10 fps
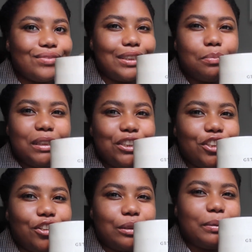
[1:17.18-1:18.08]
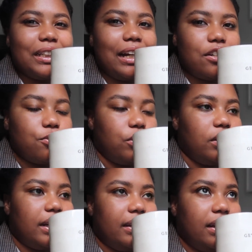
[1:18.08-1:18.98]
it's pretty chill. It's a pretty casual
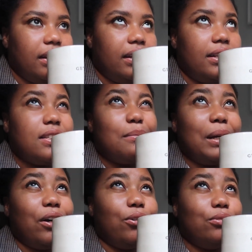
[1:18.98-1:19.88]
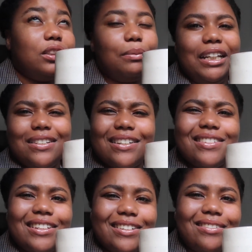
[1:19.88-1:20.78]
look, I think. It's about, it's gonna be
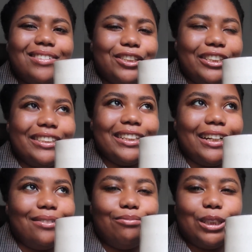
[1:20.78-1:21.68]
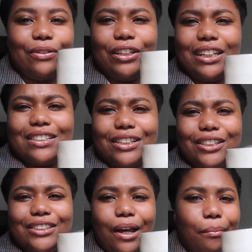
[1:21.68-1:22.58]
sixty degrees today, which I feel like it's a
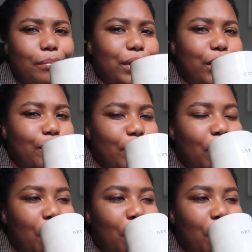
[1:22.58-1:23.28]
good temp, you know?